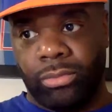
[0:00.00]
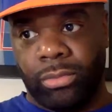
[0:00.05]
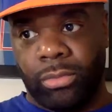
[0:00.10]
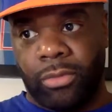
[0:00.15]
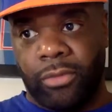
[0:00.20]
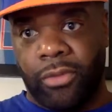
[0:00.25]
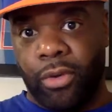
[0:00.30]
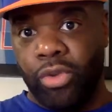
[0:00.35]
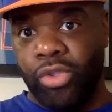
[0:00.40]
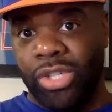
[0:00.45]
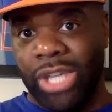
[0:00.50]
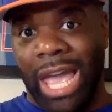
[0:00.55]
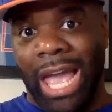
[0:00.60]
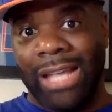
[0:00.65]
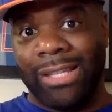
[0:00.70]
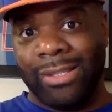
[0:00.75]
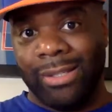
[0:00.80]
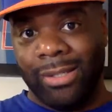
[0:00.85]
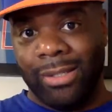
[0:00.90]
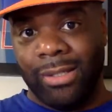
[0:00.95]
Phil
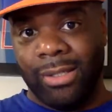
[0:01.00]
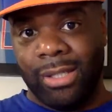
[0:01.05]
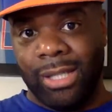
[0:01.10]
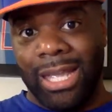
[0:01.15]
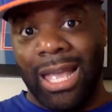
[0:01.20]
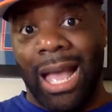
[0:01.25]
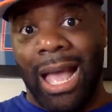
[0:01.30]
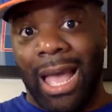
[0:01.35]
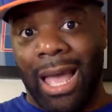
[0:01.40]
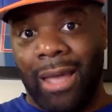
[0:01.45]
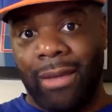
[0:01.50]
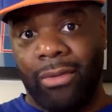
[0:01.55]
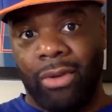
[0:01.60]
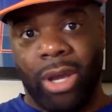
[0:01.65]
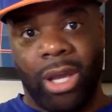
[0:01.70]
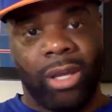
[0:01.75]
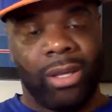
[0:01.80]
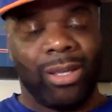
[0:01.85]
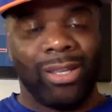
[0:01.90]
Jackson is the guy, right?